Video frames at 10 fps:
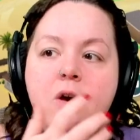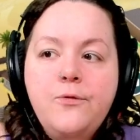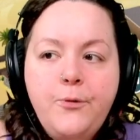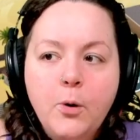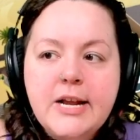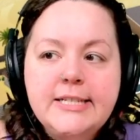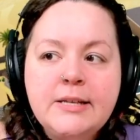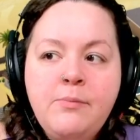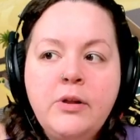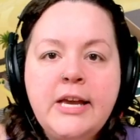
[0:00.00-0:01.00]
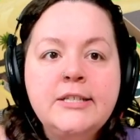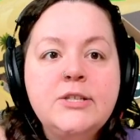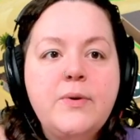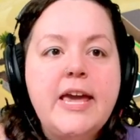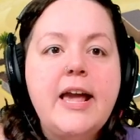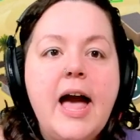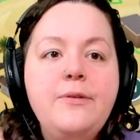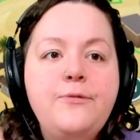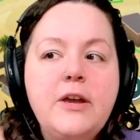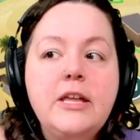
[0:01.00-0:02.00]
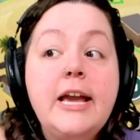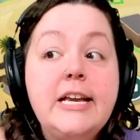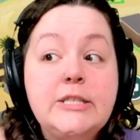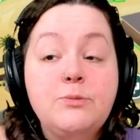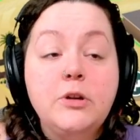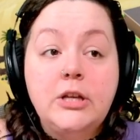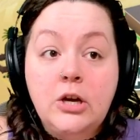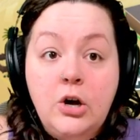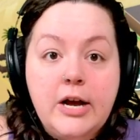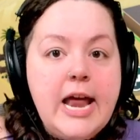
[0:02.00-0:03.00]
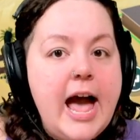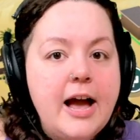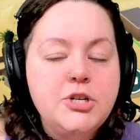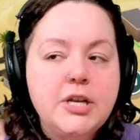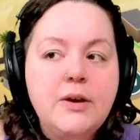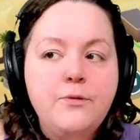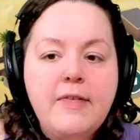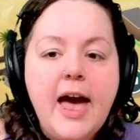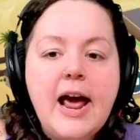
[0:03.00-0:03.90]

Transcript: 40 simoleons a week, I feel like is really good actually for that.